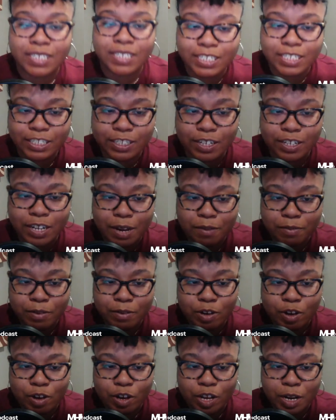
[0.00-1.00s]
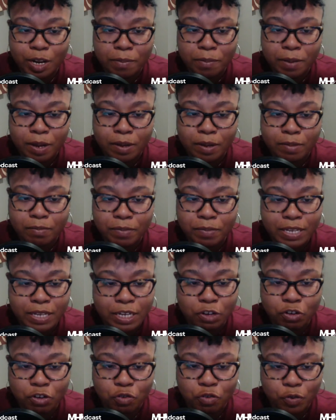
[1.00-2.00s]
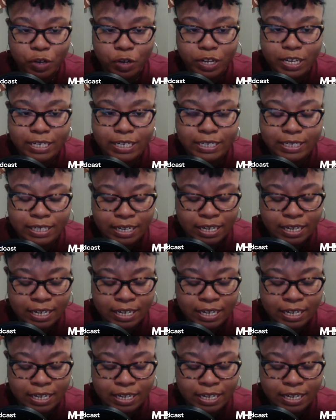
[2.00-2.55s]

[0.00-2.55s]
So now we're talking about being in a rut.